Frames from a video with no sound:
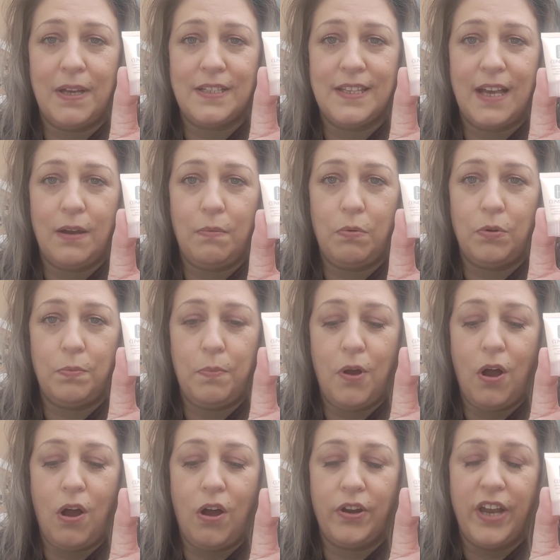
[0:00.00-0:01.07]
mask that I would
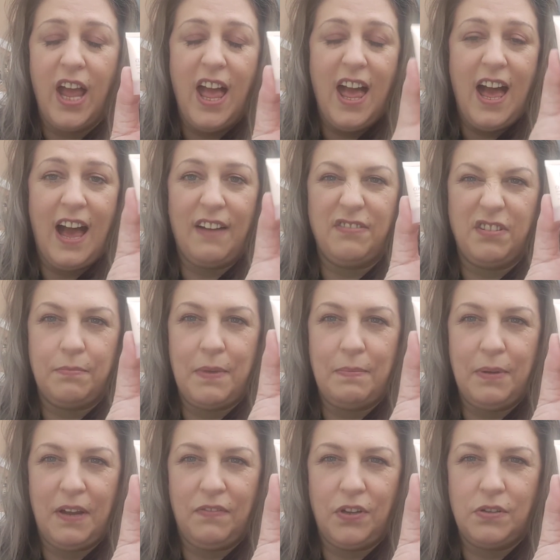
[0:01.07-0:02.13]
put on after
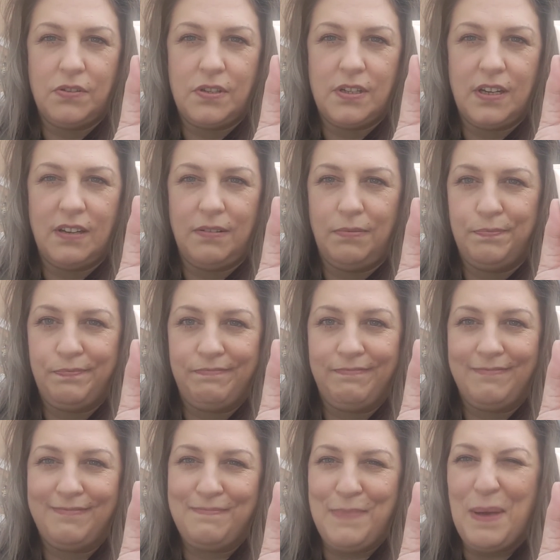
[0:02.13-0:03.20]
maybe I've used a
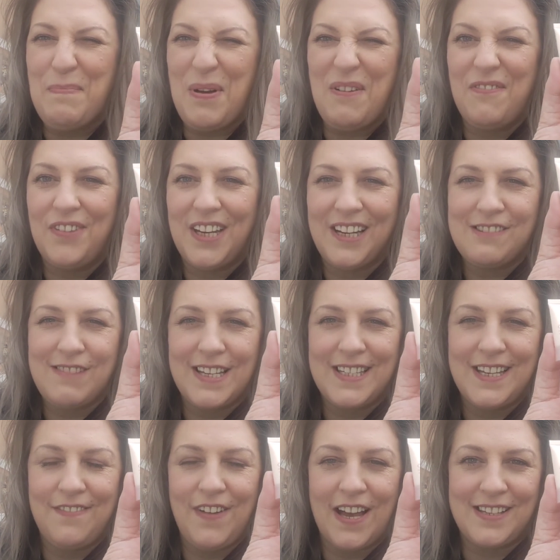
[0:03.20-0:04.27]
bit more of an
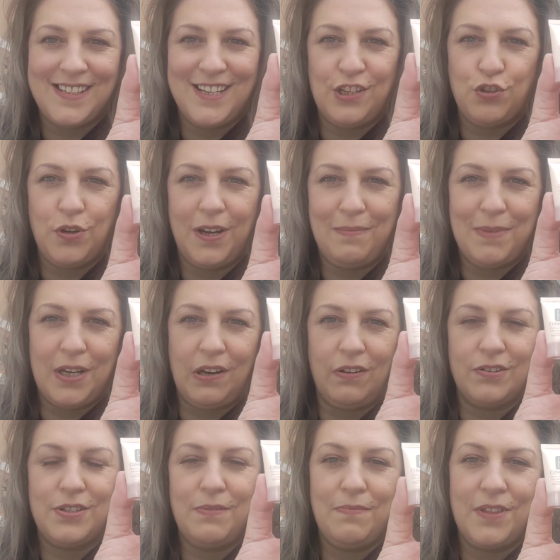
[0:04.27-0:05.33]
aggressive acid treatment
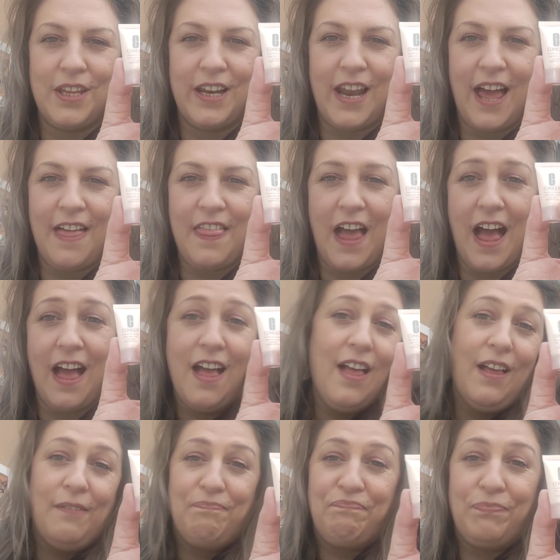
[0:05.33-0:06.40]
or something like that.
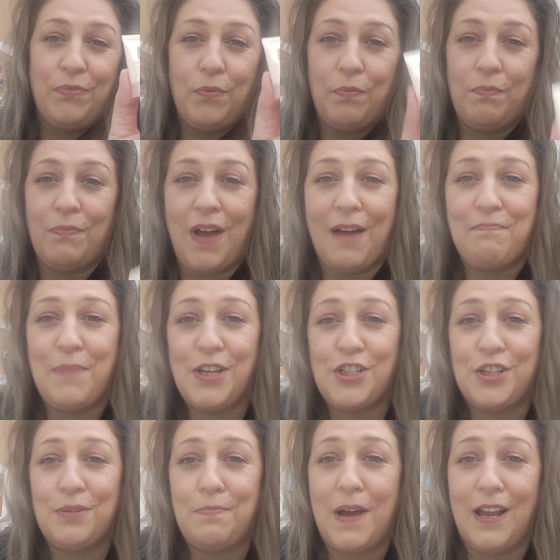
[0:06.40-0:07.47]
I've
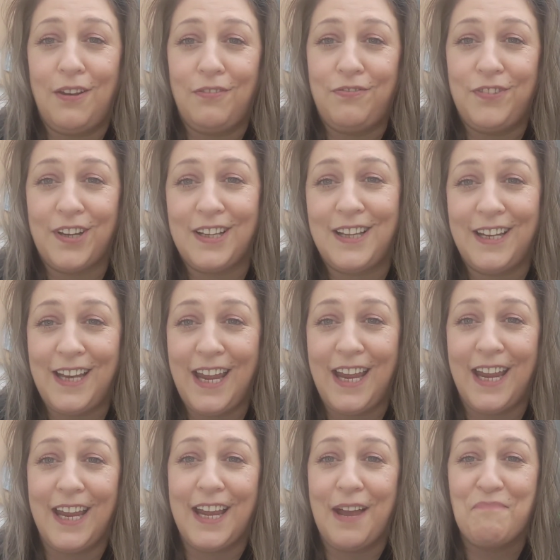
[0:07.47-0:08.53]
mentioned my love for
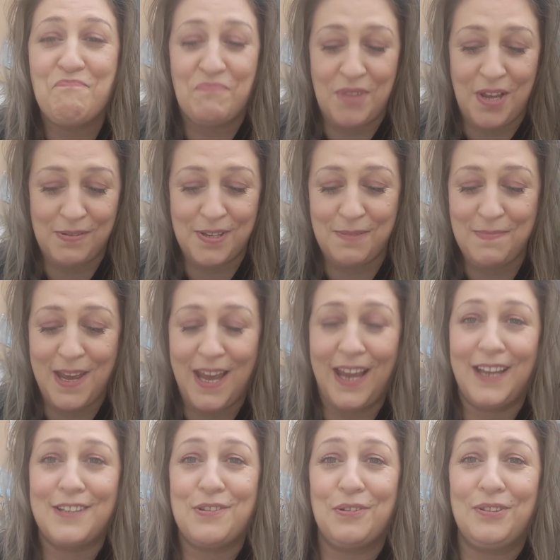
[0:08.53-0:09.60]
Clinique. To
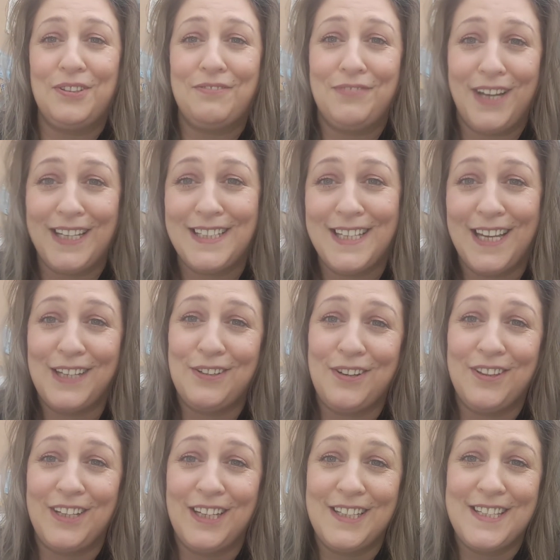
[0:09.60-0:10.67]
me, it's underrated
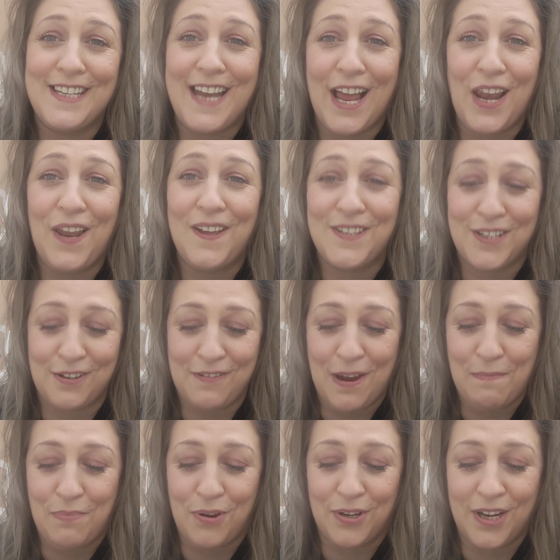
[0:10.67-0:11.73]
on the internet. Loads of
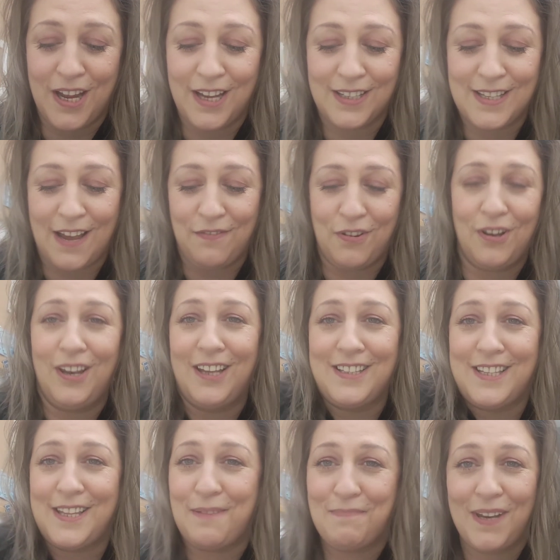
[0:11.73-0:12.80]
great products. I've got
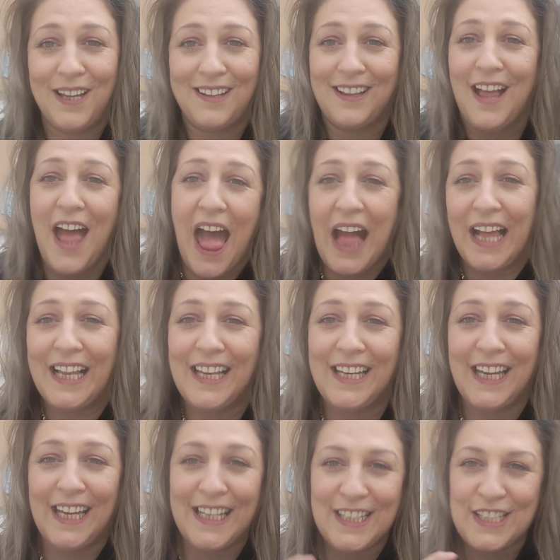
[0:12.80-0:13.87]
loads of them little
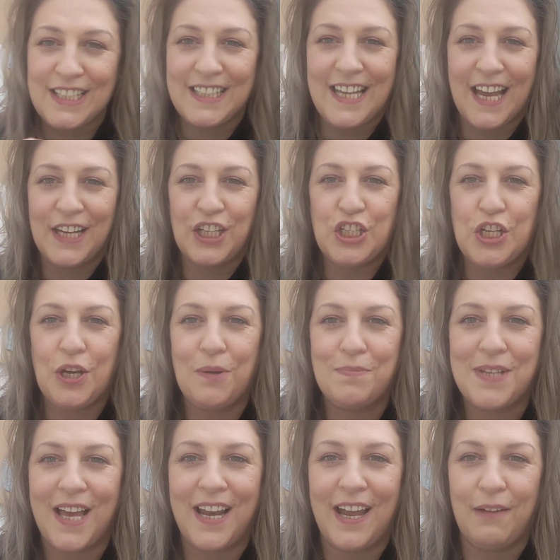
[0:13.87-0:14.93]
Clinique tiny
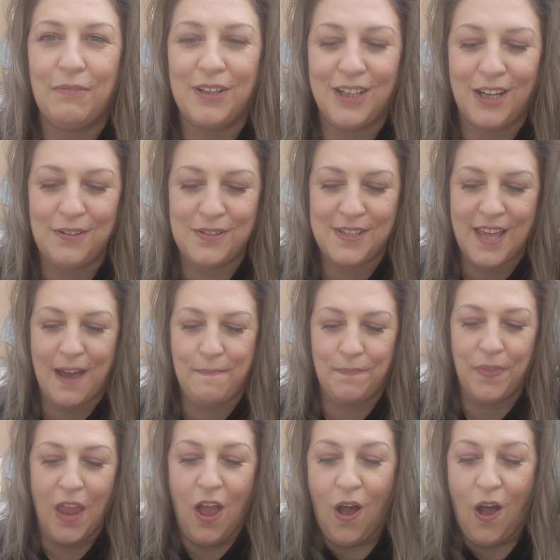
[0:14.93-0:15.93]
tubes, and I will use them